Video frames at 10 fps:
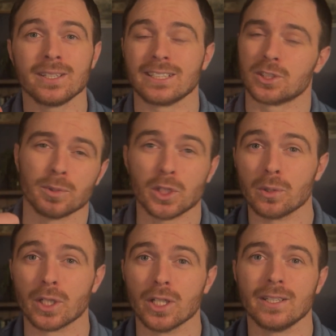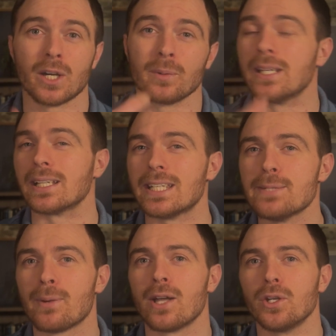things that we're doing good that we need to
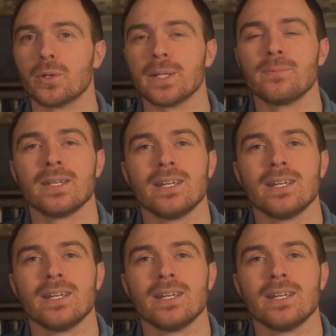keep on doing.